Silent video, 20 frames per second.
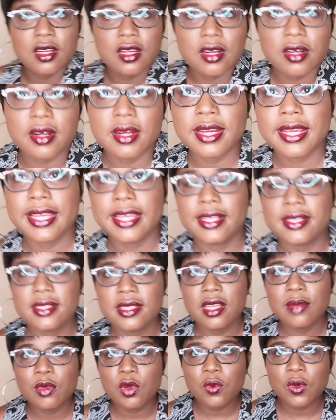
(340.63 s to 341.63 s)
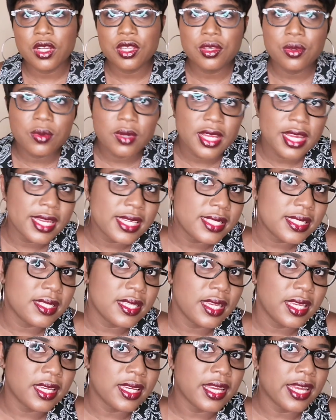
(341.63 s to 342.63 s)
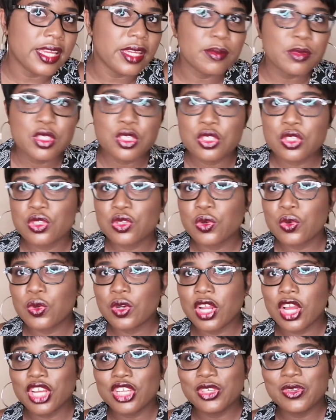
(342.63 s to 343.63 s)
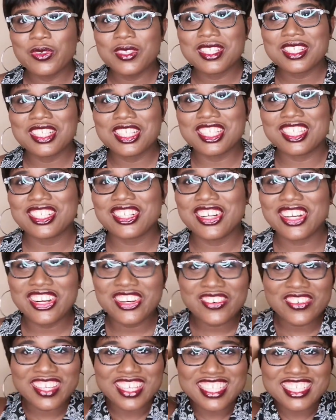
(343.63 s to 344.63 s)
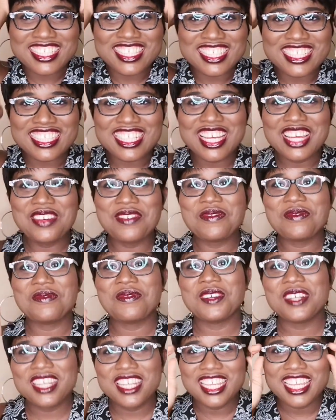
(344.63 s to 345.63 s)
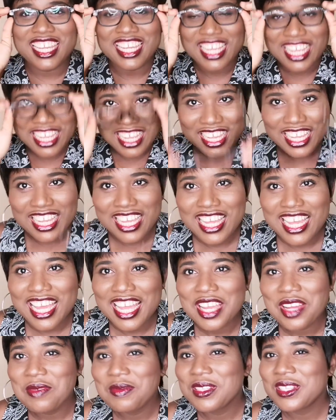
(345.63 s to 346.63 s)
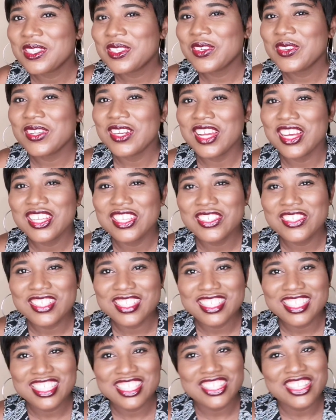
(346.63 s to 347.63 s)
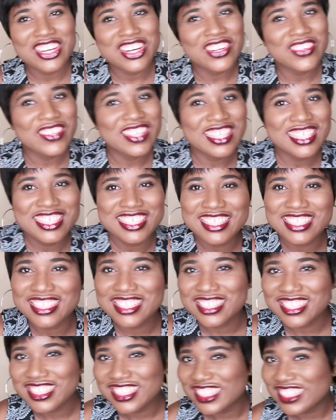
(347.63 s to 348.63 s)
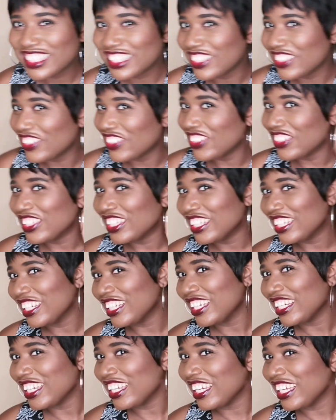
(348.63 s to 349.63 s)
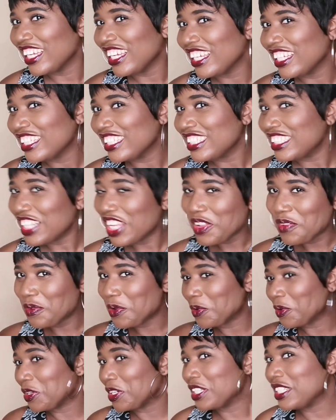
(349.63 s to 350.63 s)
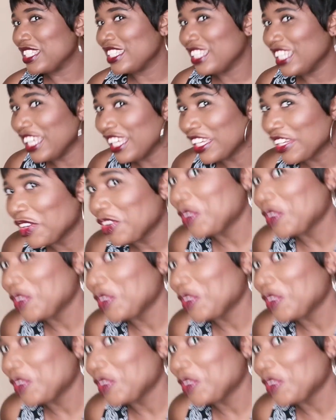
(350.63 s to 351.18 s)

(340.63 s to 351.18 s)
All right, tell me what you guys think. I am so not used to short wigs. It's not funny. I am so not used to short wigs. So tell me what I think.